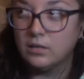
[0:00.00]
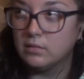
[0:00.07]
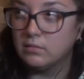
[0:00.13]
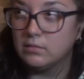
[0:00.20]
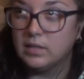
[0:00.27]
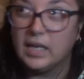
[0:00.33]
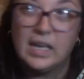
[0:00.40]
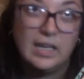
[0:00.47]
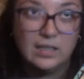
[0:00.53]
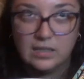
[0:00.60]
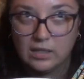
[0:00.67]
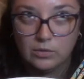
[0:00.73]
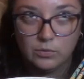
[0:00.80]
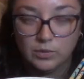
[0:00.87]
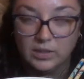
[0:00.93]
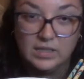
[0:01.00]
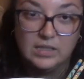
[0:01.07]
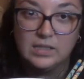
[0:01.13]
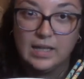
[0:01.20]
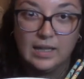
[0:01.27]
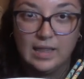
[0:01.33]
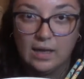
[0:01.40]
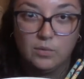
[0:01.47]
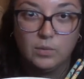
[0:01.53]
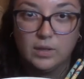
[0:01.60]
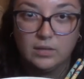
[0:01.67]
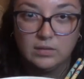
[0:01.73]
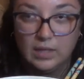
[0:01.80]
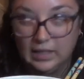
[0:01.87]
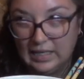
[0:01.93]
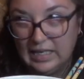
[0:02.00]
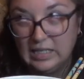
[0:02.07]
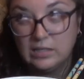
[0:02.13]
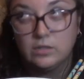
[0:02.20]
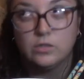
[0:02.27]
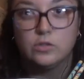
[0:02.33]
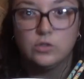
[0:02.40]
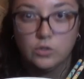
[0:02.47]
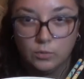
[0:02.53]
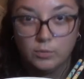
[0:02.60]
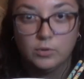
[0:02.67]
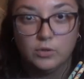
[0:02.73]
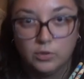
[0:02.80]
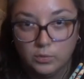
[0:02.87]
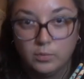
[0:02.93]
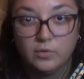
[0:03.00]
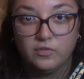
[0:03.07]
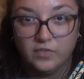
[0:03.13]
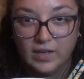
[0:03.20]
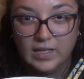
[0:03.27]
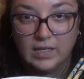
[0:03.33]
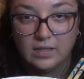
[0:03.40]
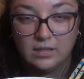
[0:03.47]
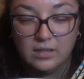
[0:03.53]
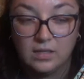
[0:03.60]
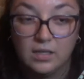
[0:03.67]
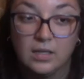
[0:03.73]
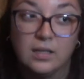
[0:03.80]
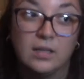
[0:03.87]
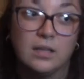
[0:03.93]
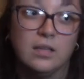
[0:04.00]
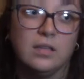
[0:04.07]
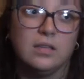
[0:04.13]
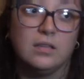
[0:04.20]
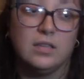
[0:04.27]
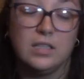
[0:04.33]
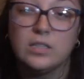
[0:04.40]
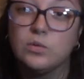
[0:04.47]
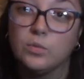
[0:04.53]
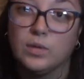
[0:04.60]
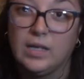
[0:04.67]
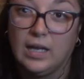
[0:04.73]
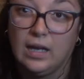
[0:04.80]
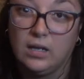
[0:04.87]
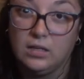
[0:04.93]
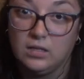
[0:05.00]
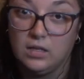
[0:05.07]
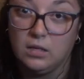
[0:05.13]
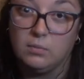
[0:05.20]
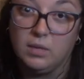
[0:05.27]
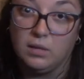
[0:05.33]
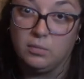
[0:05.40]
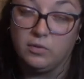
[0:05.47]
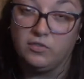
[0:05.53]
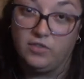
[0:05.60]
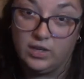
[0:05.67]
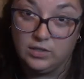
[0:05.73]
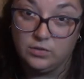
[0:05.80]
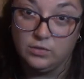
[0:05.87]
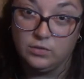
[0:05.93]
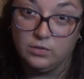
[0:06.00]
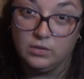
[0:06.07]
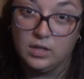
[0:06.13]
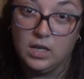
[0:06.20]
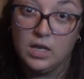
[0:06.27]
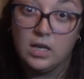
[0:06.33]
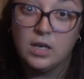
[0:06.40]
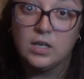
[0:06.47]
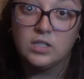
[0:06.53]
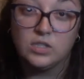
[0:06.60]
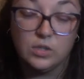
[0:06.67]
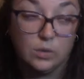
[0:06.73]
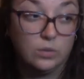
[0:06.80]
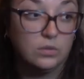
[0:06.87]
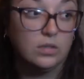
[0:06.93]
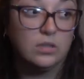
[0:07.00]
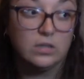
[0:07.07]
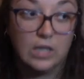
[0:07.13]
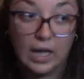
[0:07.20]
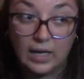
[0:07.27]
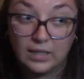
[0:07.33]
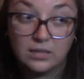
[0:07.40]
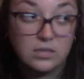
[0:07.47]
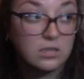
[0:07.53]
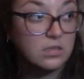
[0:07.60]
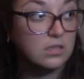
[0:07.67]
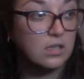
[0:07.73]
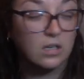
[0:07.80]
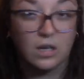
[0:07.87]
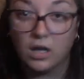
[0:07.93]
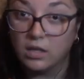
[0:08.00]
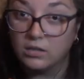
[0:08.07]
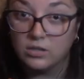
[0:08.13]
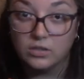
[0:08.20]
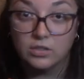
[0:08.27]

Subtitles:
the ink didn't really stay that well. Like, he's super duper faded. This one, I got it done by a professional. So the lines, the color,